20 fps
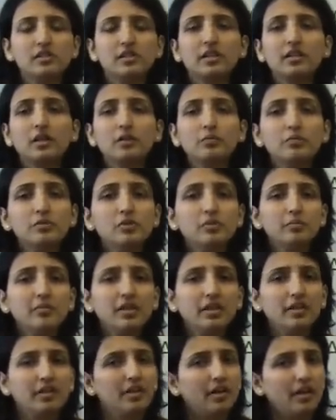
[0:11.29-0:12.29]
They come to
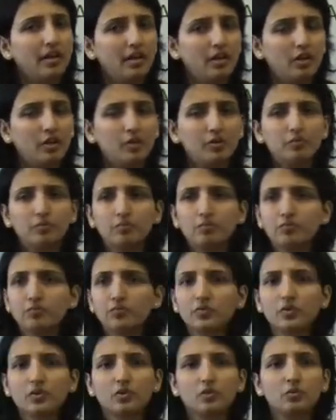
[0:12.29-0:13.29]
me
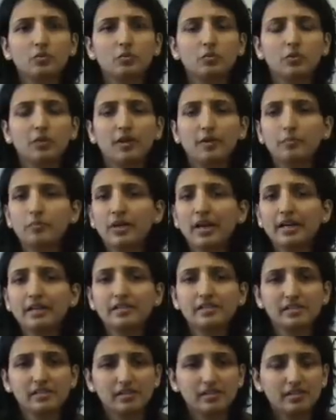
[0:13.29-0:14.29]
where I
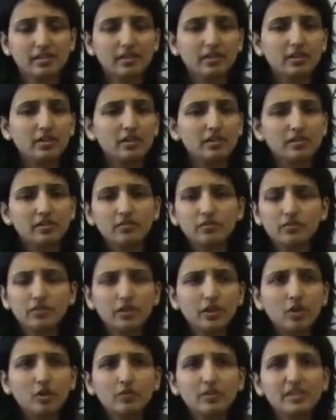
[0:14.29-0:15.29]
practice. They
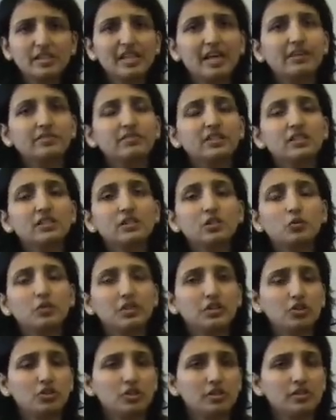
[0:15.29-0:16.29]
always have these
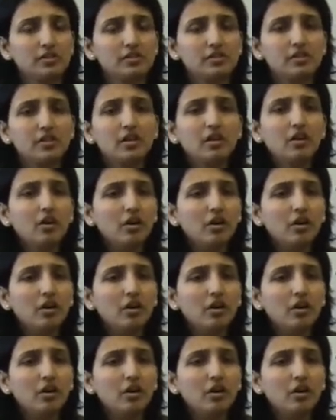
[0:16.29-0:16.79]
questions.